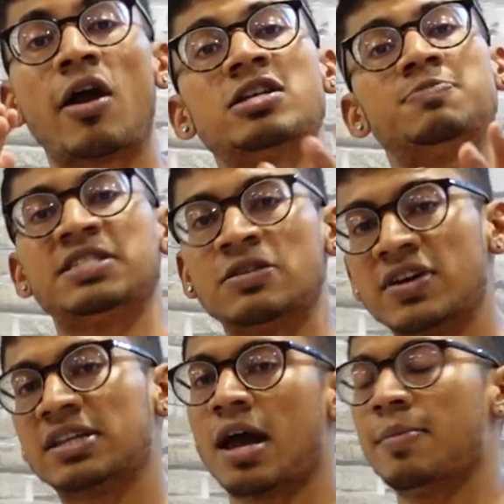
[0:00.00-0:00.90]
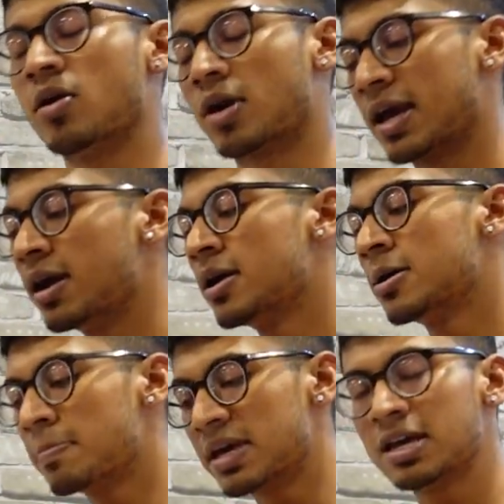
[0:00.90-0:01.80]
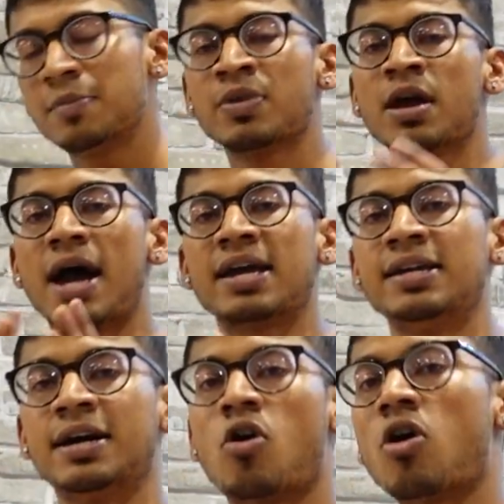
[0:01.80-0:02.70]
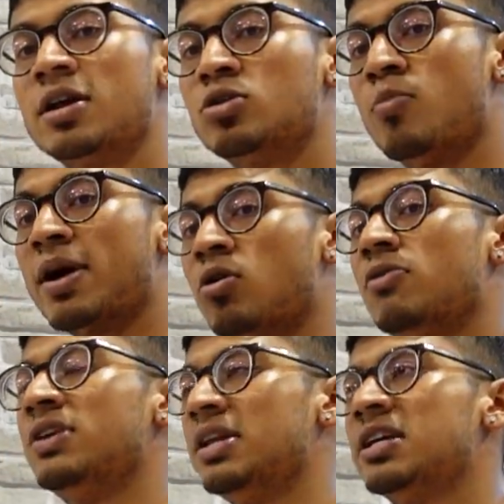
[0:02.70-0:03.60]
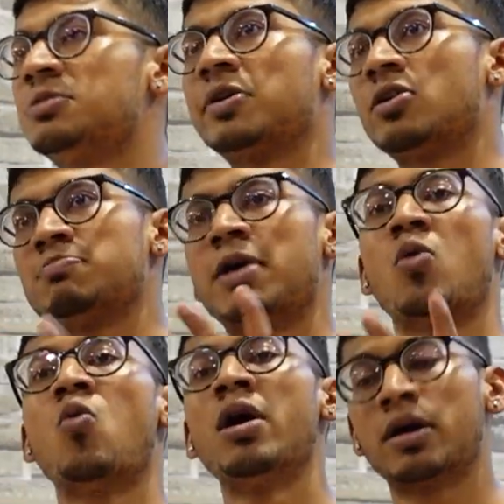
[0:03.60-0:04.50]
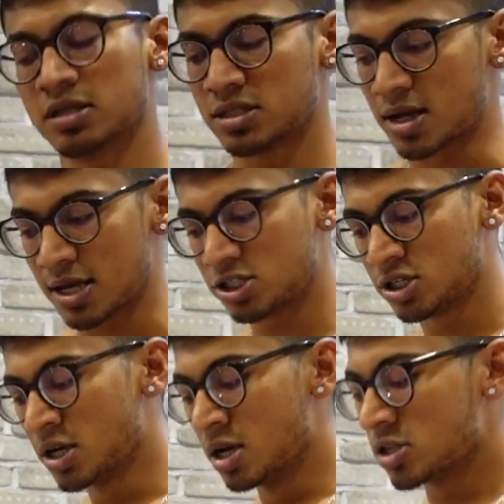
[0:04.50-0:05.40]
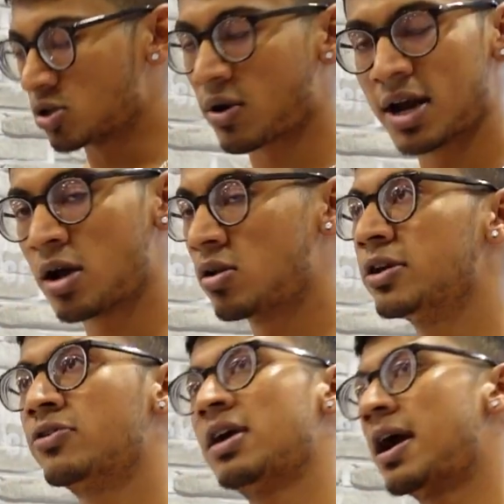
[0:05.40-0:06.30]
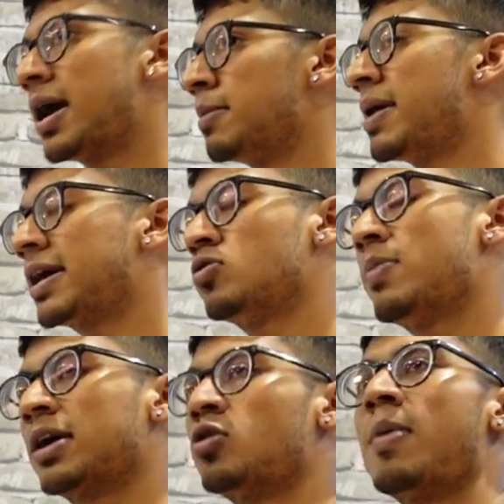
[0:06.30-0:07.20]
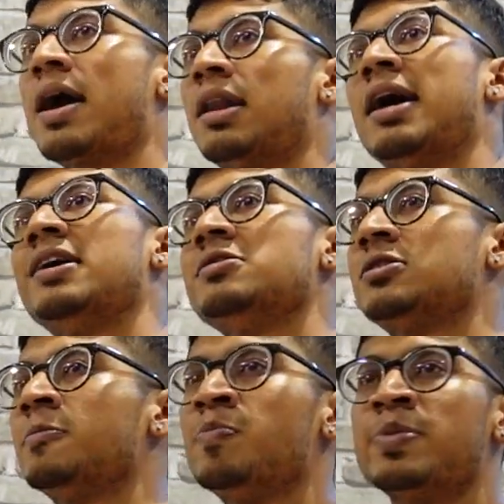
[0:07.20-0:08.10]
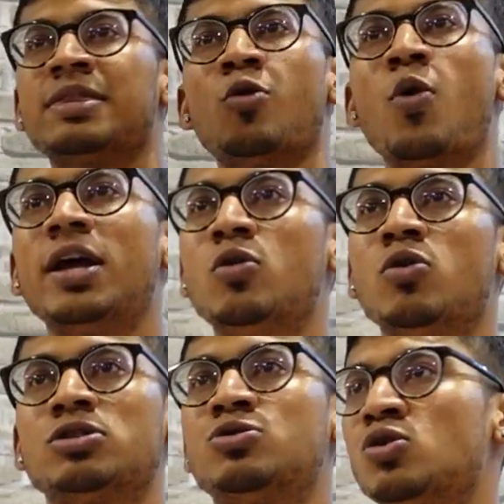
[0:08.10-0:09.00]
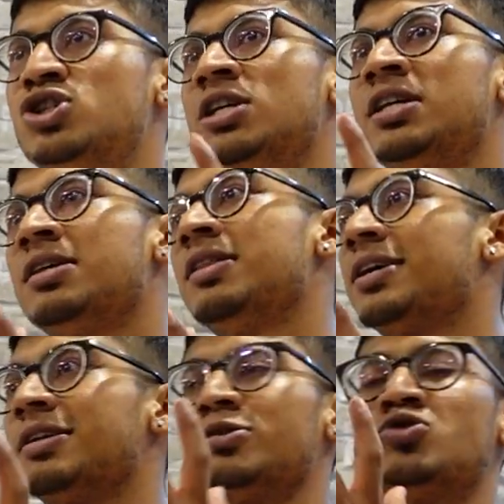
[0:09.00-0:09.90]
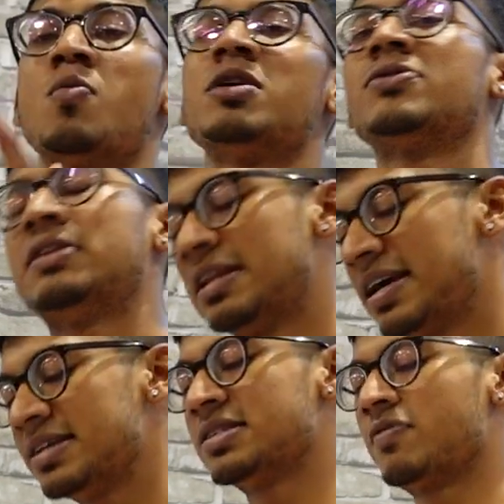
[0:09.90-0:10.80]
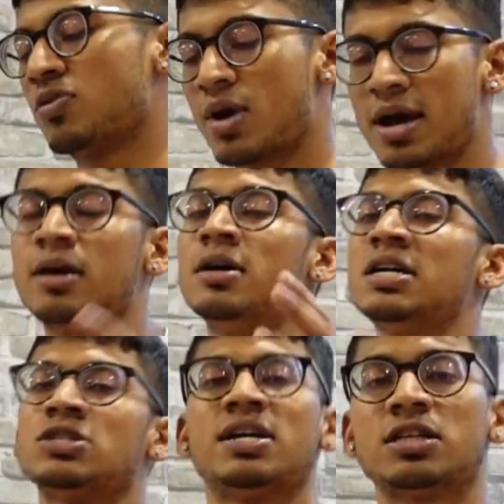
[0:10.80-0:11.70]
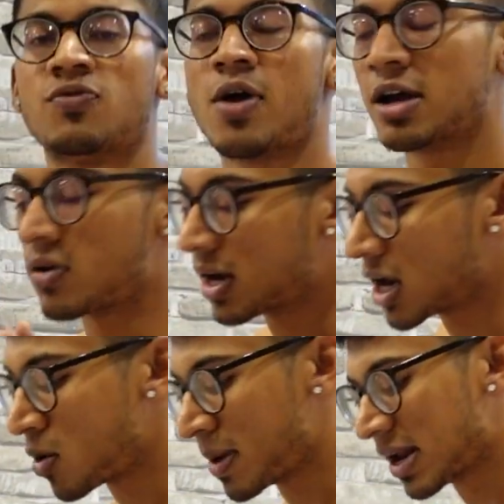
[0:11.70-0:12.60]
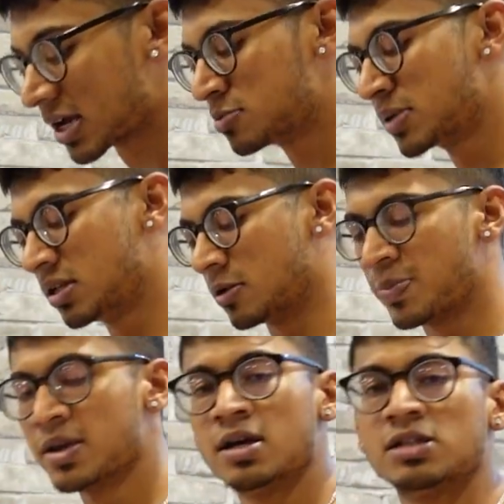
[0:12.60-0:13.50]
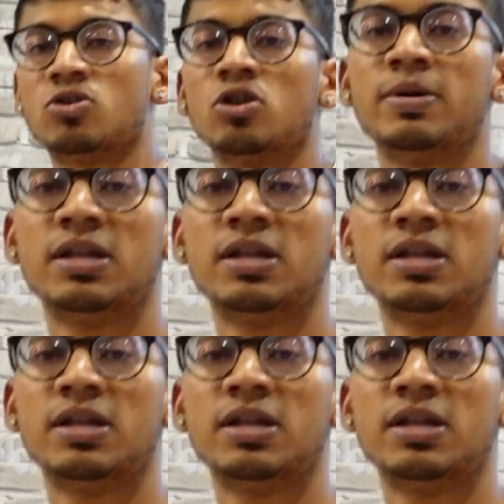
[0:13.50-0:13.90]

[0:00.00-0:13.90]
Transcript: around a specific timing, okay? Me, I eat according to my convenience because my work is such. So right now, literally, I had back-to-back clients. The weather was so shitty till like there was so much delays everywhere. So that's fine. Right now, my next meal is going to